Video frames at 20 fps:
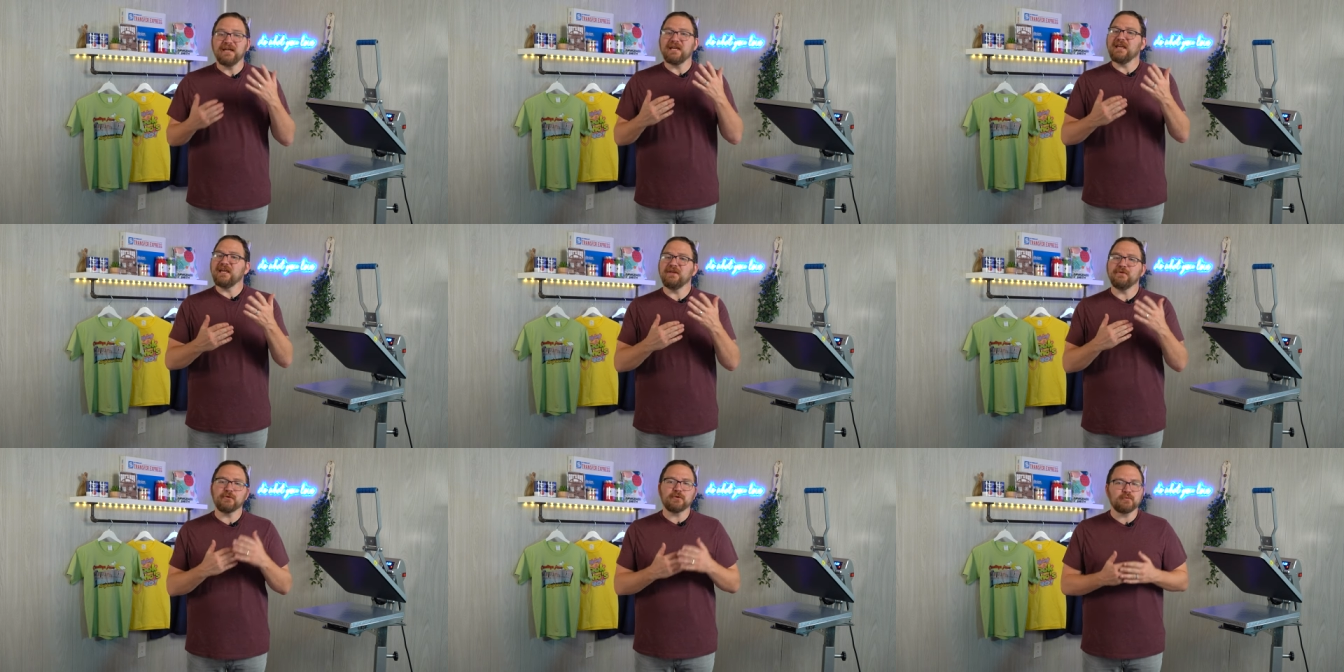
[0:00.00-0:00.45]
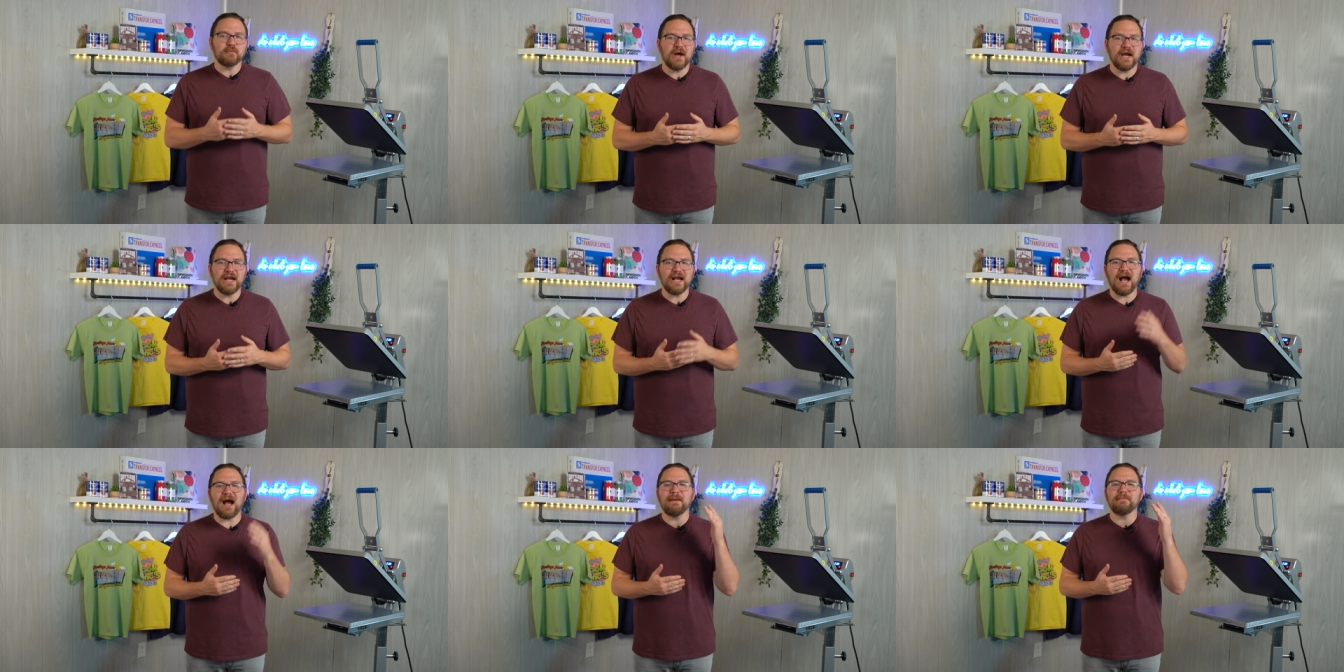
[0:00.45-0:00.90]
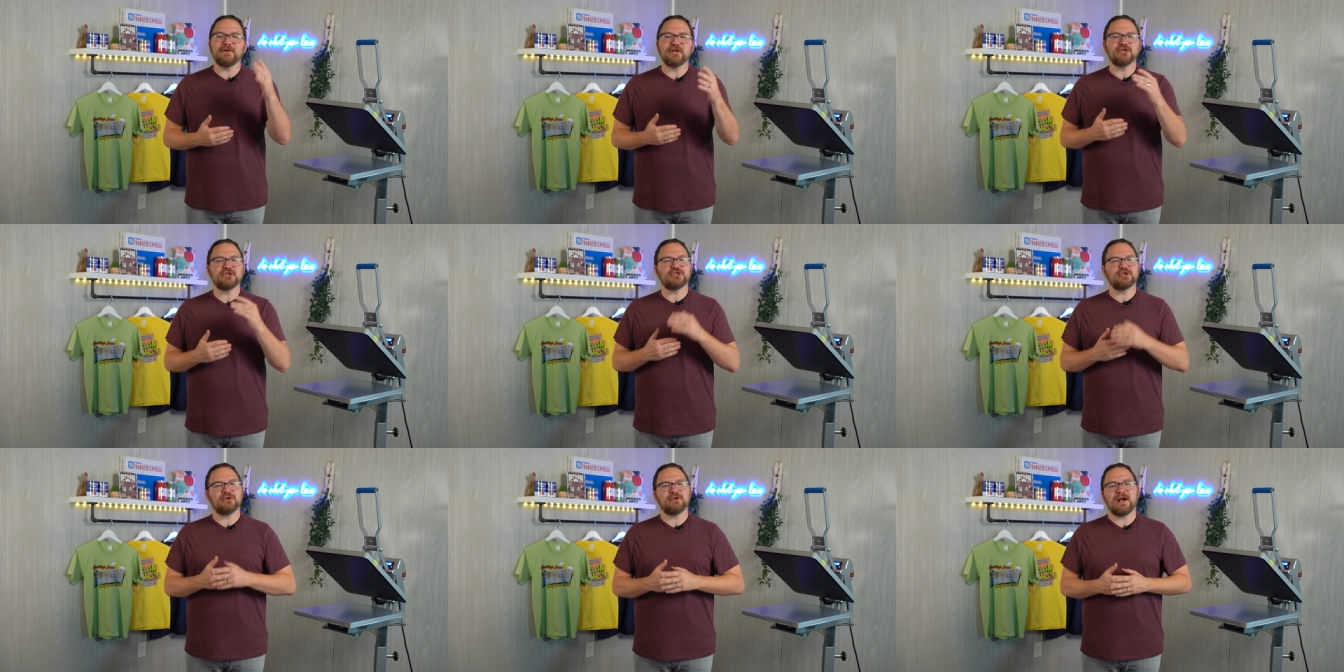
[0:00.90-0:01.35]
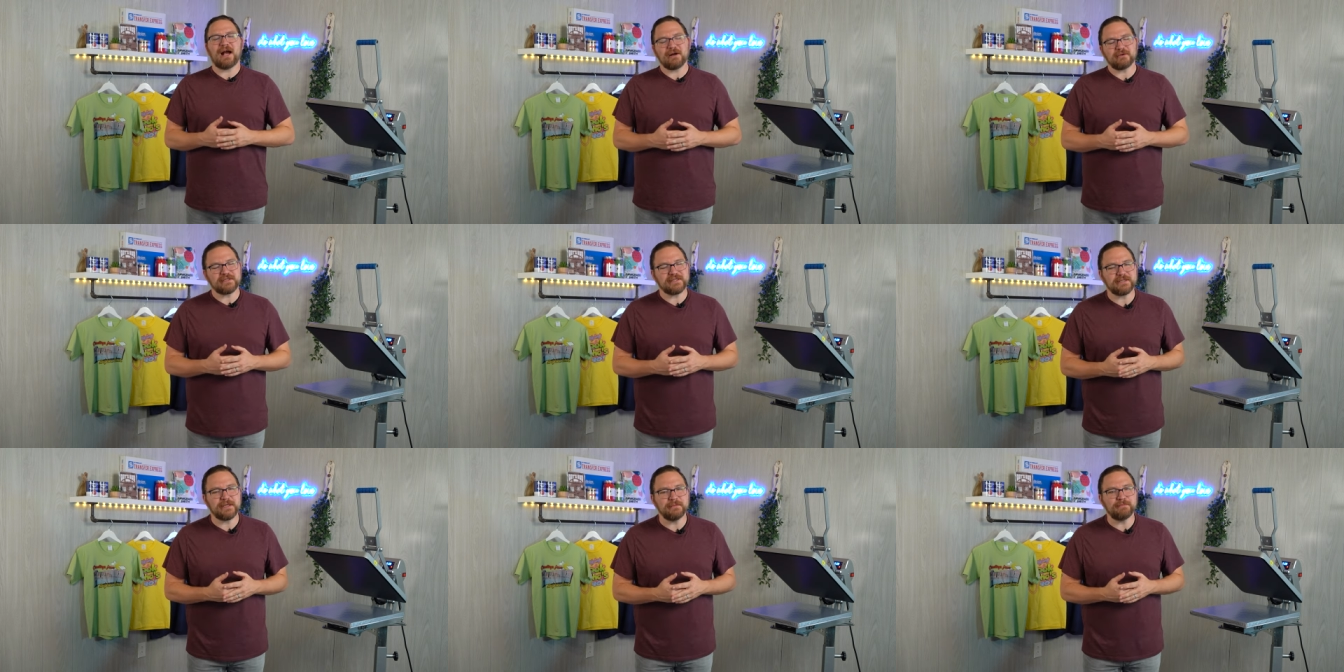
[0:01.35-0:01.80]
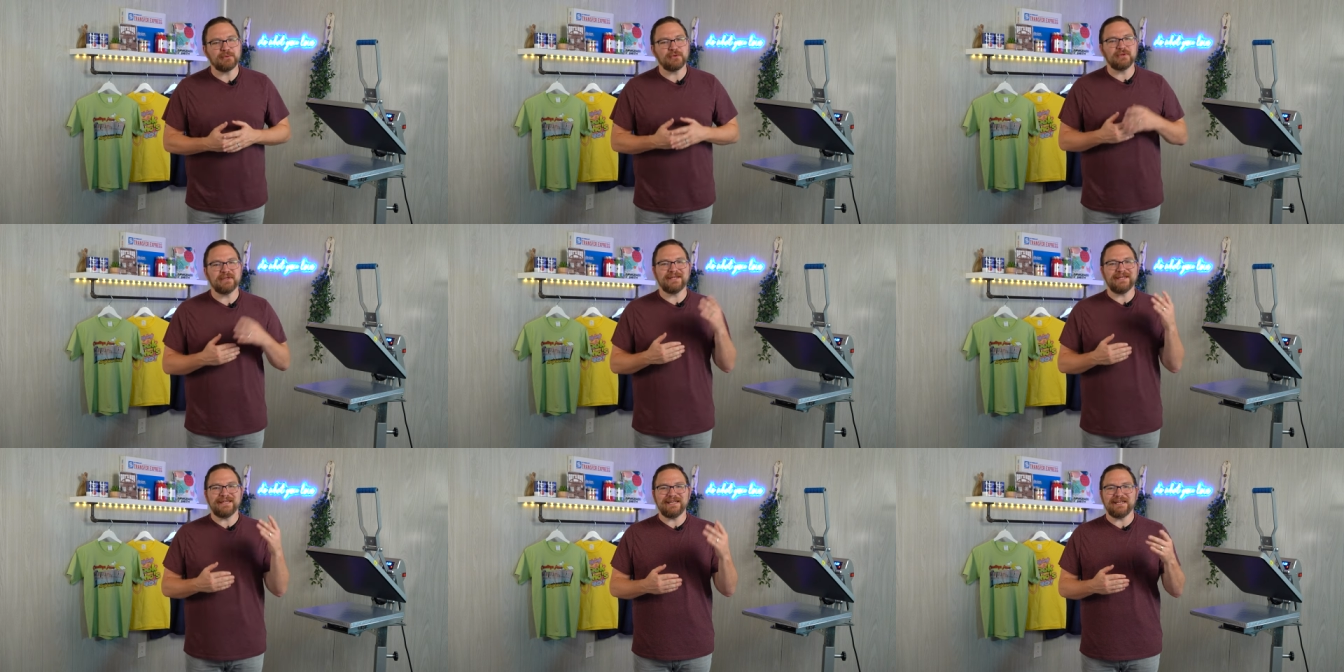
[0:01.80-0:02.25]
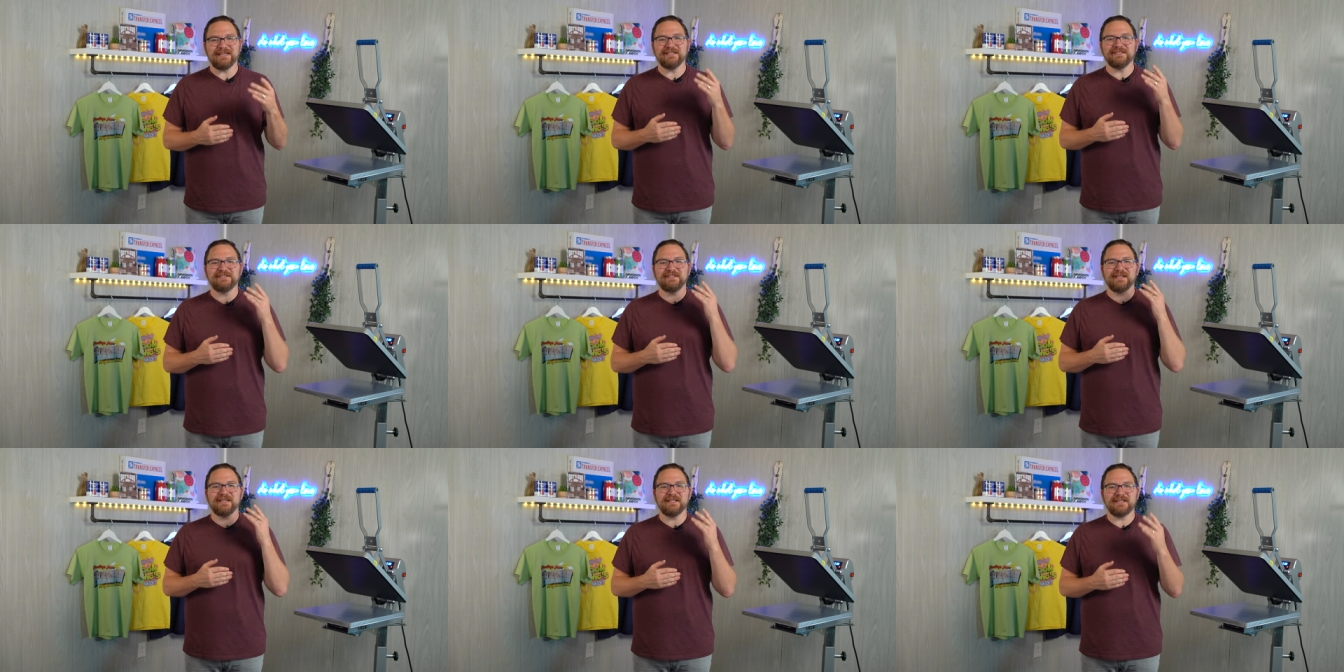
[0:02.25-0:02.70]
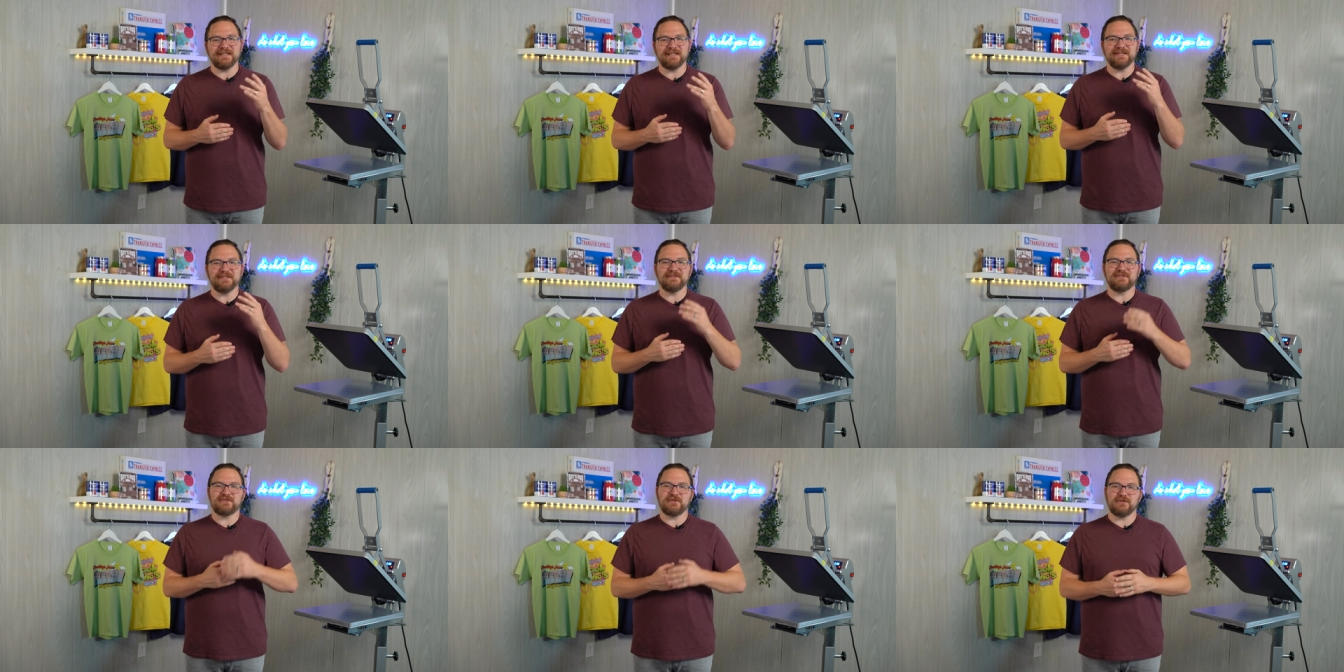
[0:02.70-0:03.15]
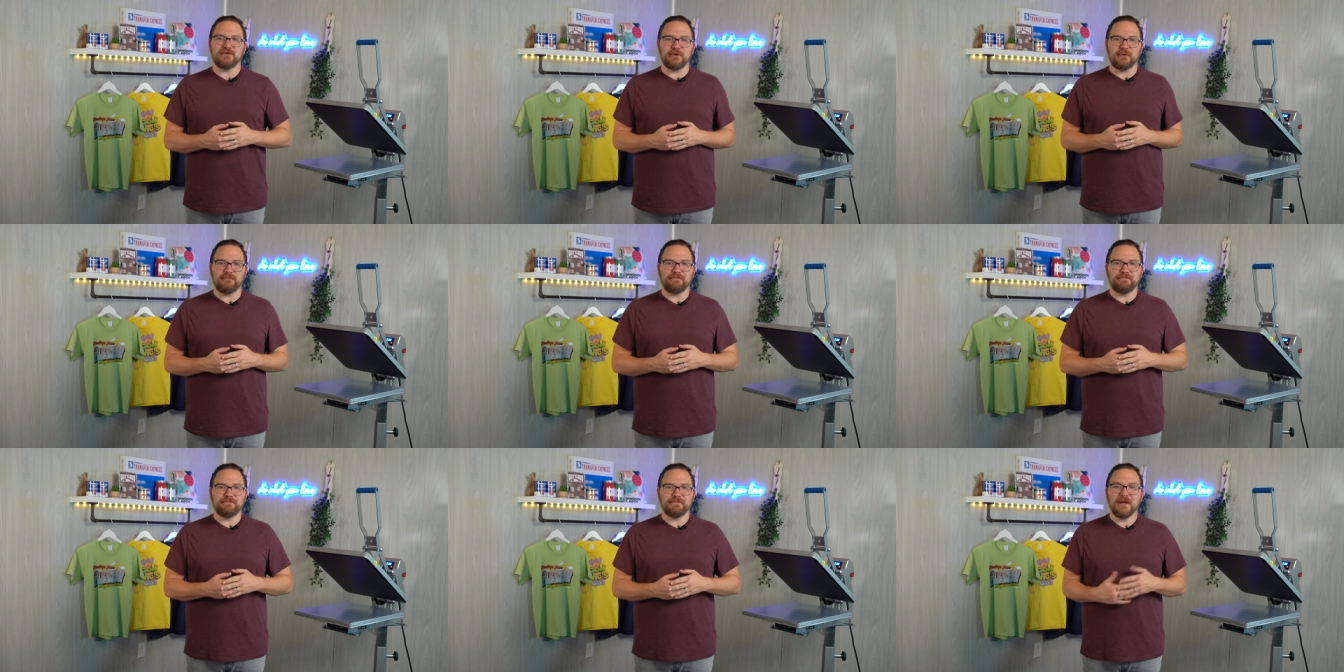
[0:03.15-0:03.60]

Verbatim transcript: Either way, I'm gonna show you how simple and easy it is to do.